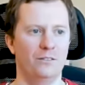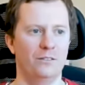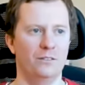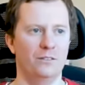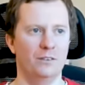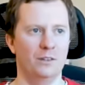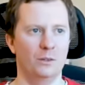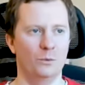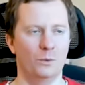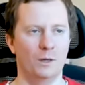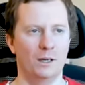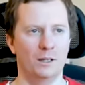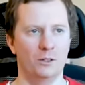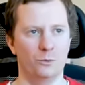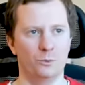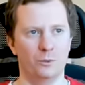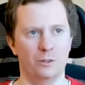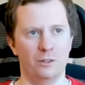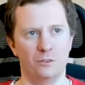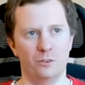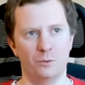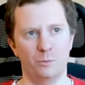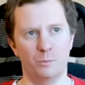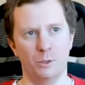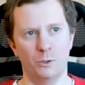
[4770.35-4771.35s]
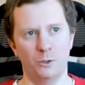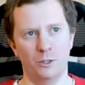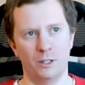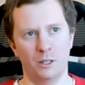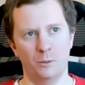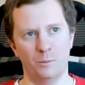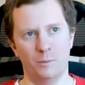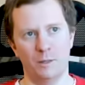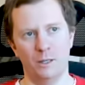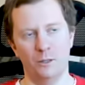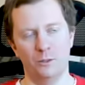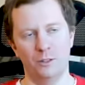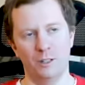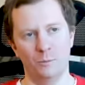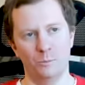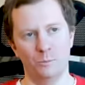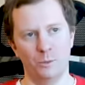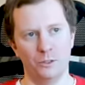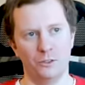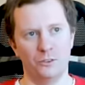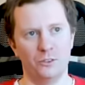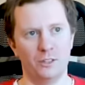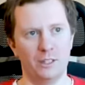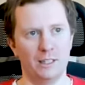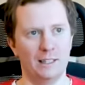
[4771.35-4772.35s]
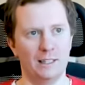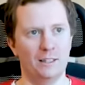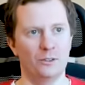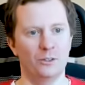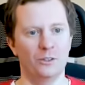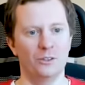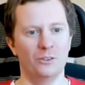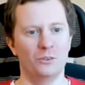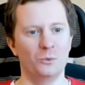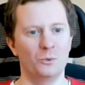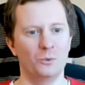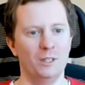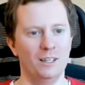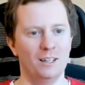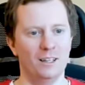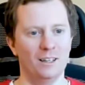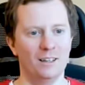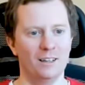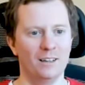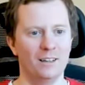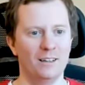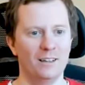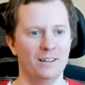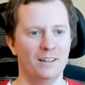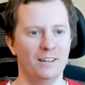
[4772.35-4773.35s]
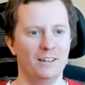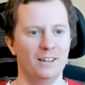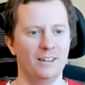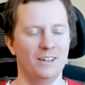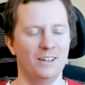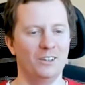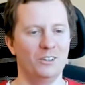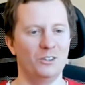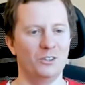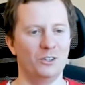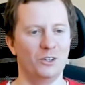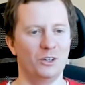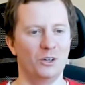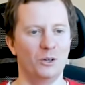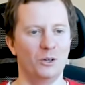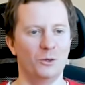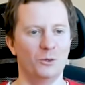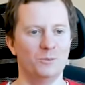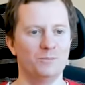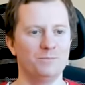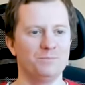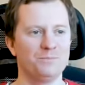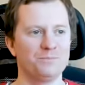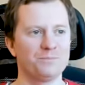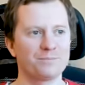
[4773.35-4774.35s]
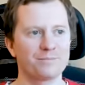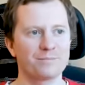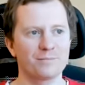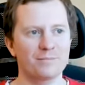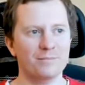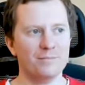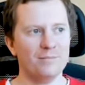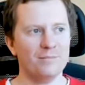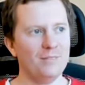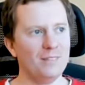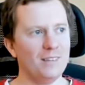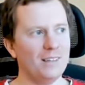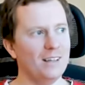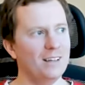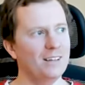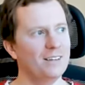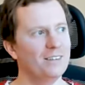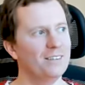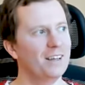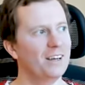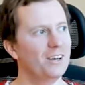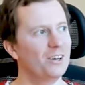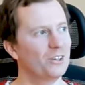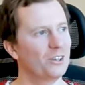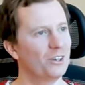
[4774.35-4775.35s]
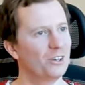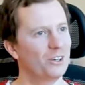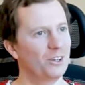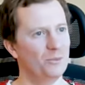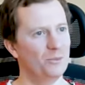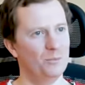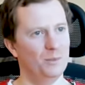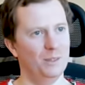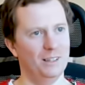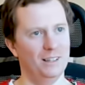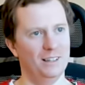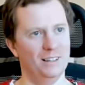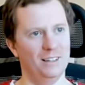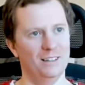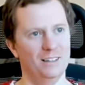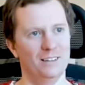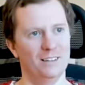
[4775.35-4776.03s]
the ones we've spoken about in brazil or in sweden you know they're going to be